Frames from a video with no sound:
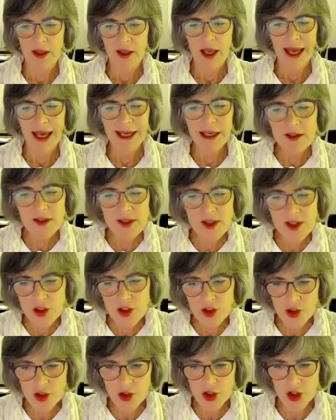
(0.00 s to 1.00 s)

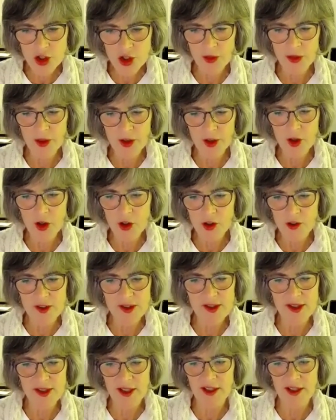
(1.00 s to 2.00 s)
institution that
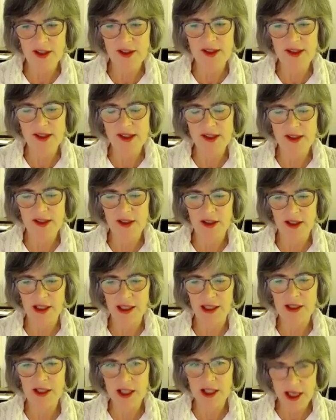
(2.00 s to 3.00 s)
oversees
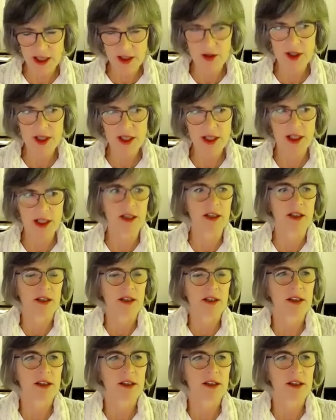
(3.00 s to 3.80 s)
integrity?